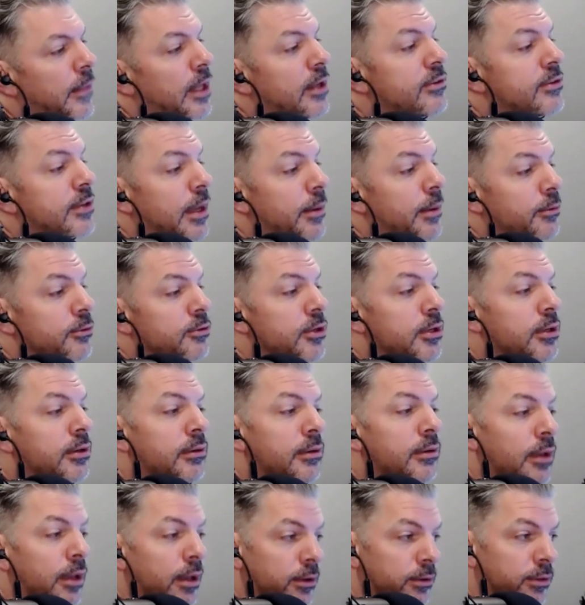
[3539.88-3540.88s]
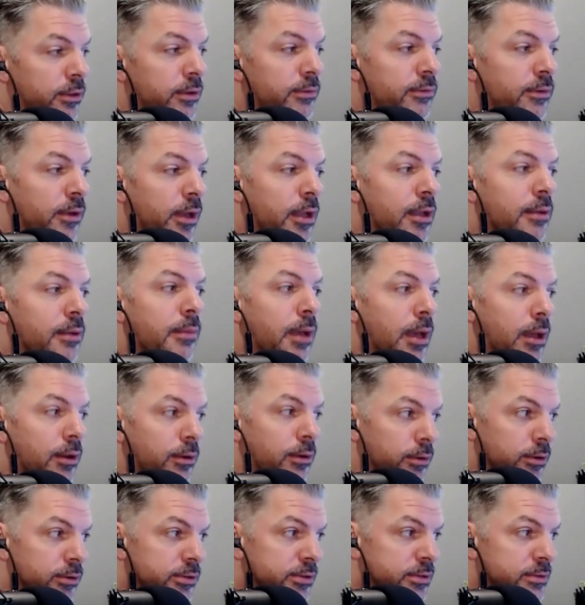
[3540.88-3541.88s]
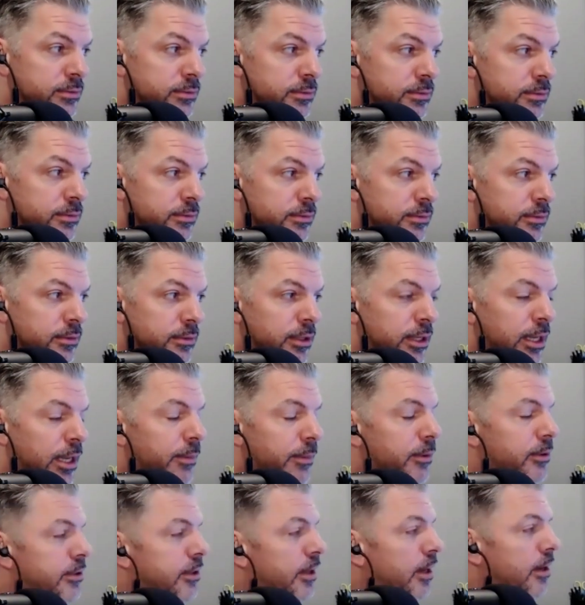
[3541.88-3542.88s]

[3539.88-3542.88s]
Establishing healthy fucking boundaries. Keeping